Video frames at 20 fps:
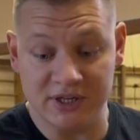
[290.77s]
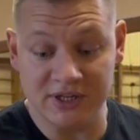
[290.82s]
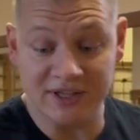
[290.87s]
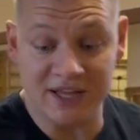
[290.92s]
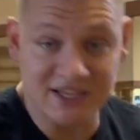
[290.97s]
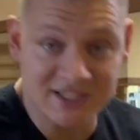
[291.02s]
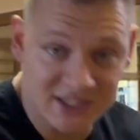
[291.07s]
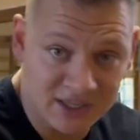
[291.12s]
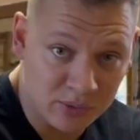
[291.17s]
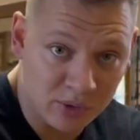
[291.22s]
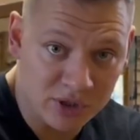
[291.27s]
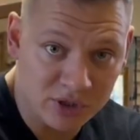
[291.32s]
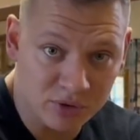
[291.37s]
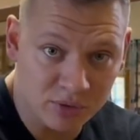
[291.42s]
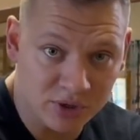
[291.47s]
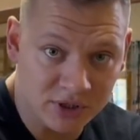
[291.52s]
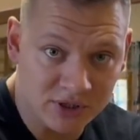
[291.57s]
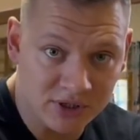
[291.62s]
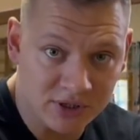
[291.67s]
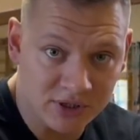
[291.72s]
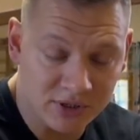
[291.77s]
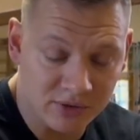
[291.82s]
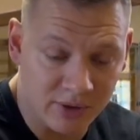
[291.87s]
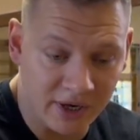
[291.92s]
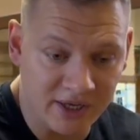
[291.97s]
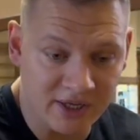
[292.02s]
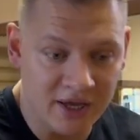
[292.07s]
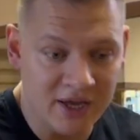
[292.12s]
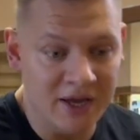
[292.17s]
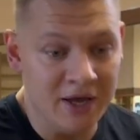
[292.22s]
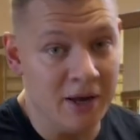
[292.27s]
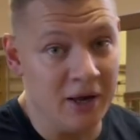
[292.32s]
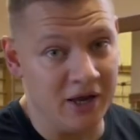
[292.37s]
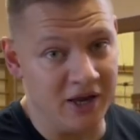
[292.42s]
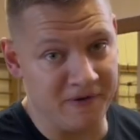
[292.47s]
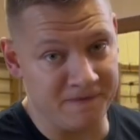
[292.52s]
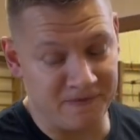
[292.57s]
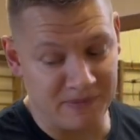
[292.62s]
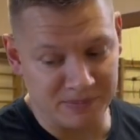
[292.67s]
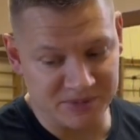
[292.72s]
That's how I do it, right?
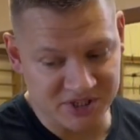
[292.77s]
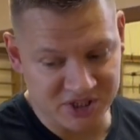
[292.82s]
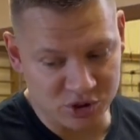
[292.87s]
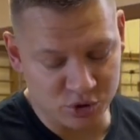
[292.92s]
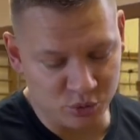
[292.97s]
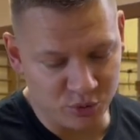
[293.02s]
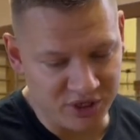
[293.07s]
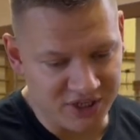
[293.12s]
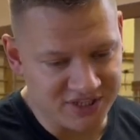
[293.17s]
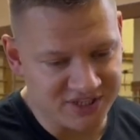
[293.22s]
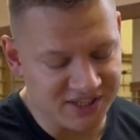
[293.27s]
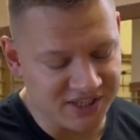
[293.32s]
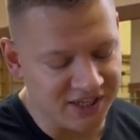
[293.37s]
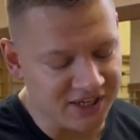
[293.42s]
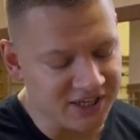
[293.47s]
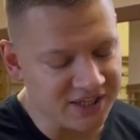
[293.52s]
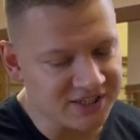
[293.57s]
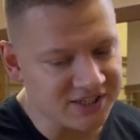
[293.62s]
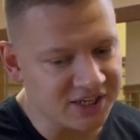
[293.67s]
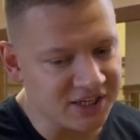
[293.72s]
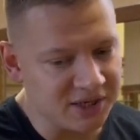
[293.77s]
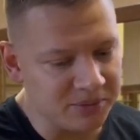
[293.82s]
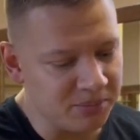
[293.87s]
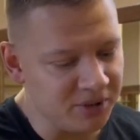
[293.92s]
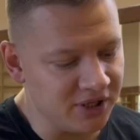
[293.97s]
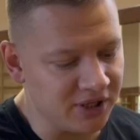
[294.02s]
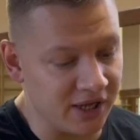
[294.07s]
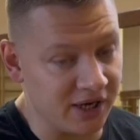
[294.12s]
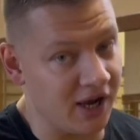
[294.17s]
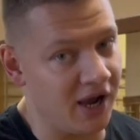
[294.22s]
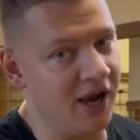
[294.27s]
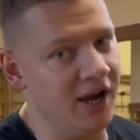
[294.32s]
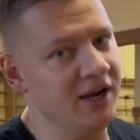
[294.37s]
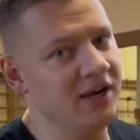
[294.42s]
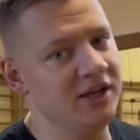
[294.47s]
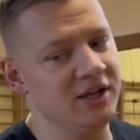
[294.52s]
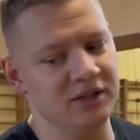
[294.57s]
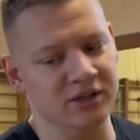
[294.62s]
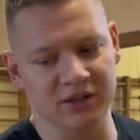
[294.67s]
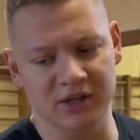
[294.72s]
If I'm squeezing, it's gonna be like I
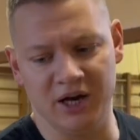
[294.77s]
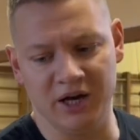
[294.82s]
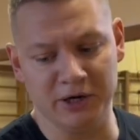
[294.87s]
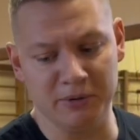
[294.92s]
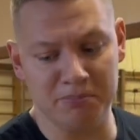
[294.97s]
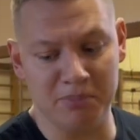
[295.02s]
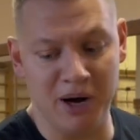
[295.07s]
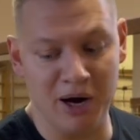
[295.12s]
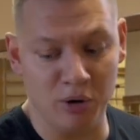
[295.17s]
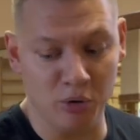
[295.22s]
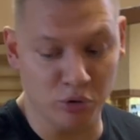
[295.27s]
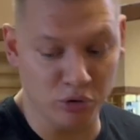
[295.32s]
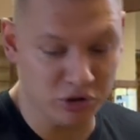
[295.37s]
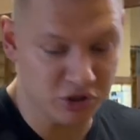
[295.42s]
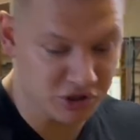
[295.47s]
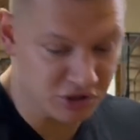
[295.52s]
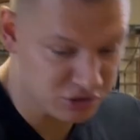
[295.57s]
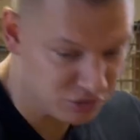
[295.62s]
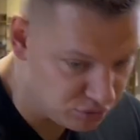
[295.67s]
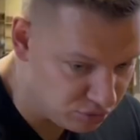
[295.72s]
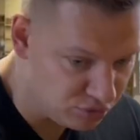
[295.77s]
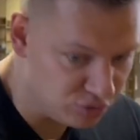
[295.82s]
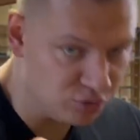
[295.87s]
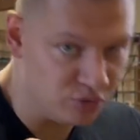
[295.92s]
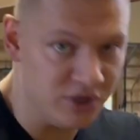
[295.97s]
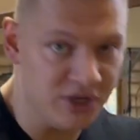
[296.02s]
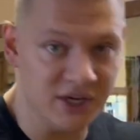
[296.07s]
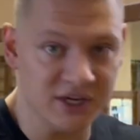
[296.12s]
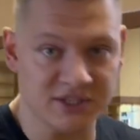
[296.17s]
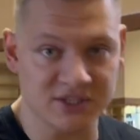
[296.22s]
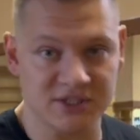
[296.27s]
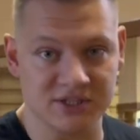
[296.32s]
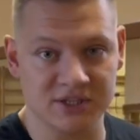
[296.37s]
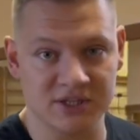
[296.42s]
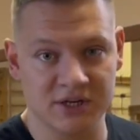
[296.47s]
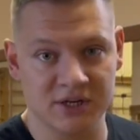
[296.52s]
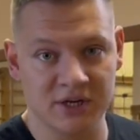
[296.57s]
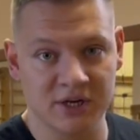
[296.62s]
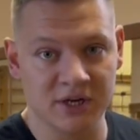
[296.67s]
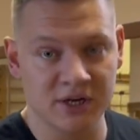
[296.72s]
need a lot of power just to do this.
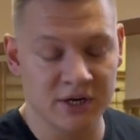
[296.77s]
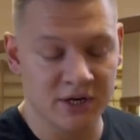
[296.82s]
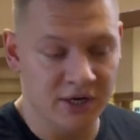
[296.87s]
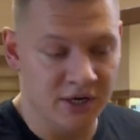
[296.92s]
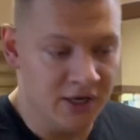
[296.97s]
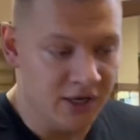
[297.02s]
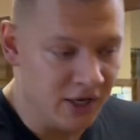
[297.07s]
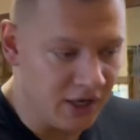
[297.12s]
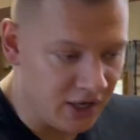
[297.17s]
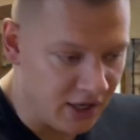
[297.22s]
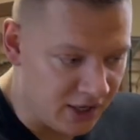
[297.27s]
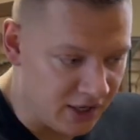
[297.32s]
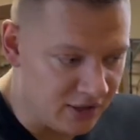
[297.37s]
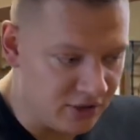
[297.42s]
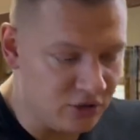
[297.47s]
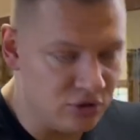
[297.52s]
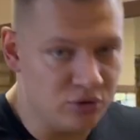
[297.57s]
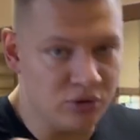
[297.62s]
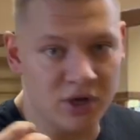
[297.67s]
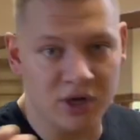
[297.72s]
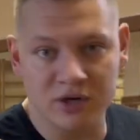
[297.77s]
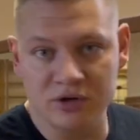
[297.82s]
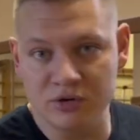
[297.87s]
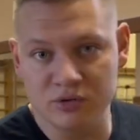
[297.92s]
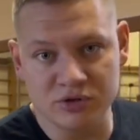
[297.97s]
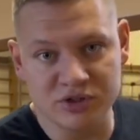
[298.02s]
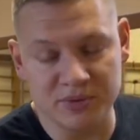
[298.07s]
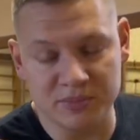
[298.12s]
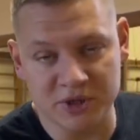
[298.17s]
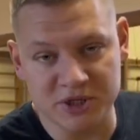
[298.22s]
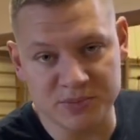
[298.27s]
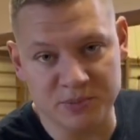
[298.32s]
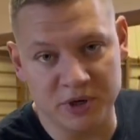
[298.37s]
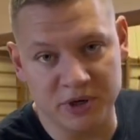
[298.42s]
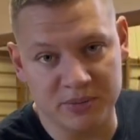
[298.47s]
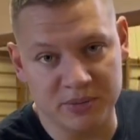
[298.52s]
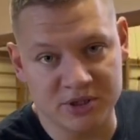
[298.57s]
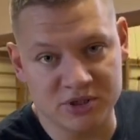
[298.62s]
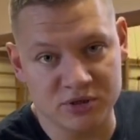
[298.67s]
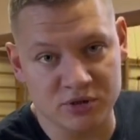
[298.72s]
And you can do some
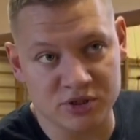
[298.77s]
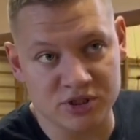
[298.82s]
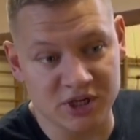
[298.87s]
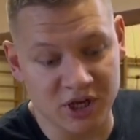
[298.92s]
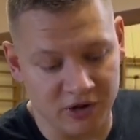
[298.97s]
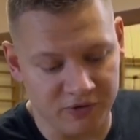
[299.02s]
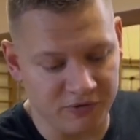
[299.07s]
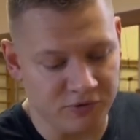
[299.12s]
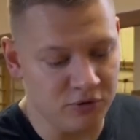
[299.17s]
experiments yourself.